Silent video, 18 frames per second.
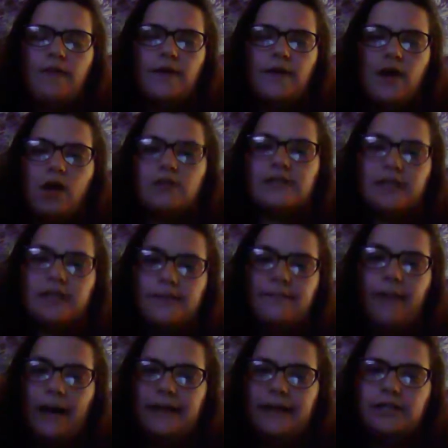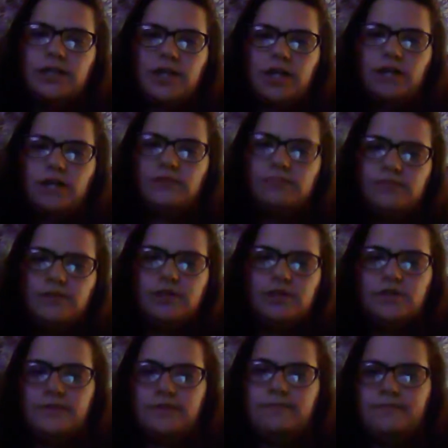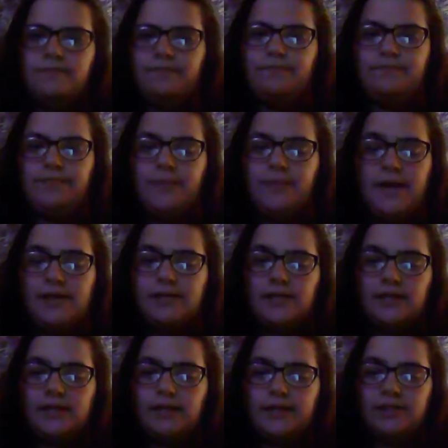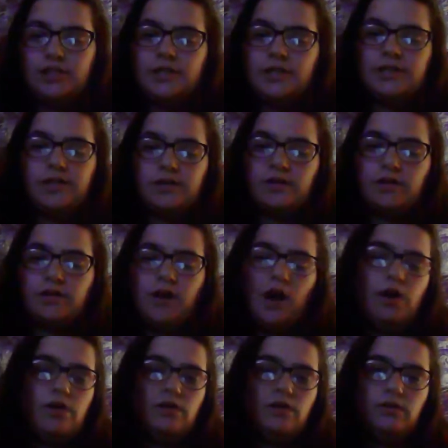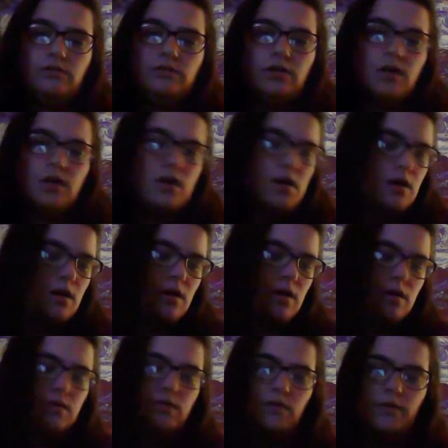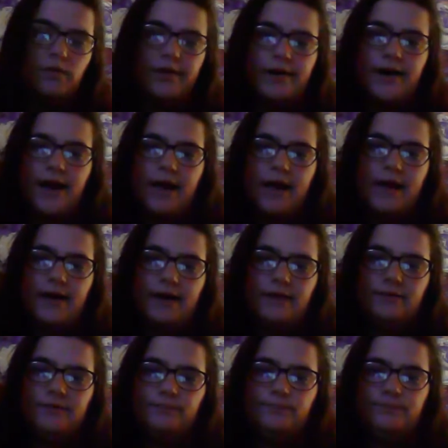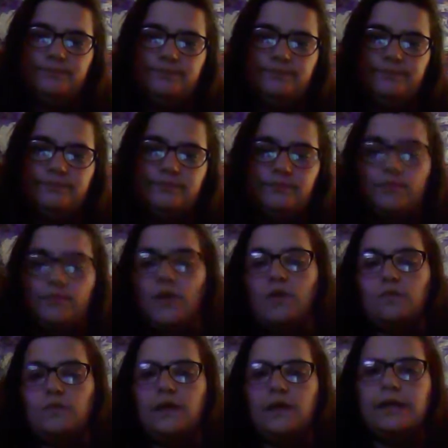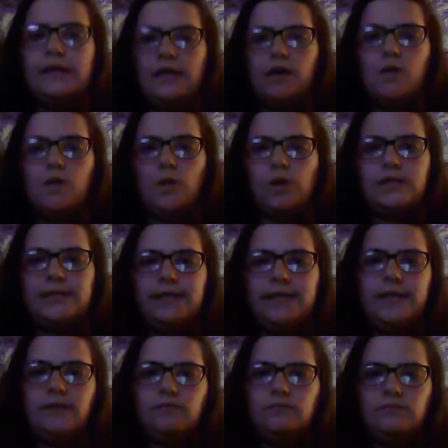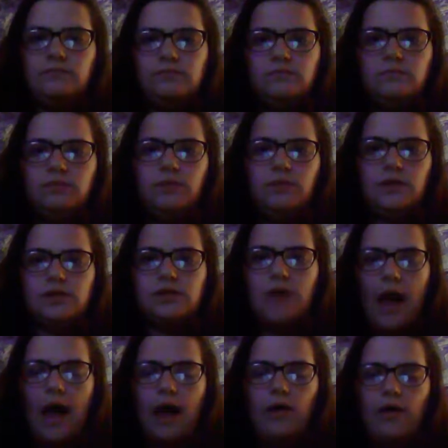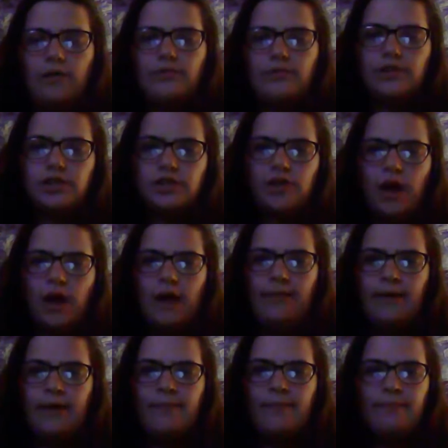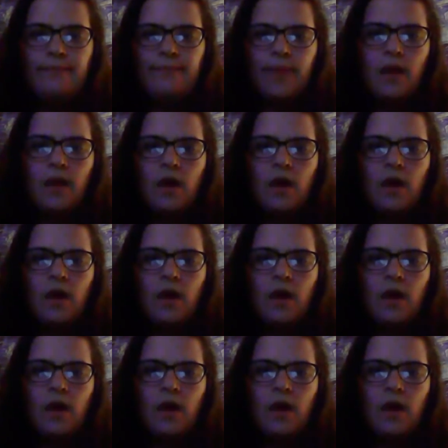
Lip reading: they called it a binder, which was basically just a girdle or really a corset is how I would describe it.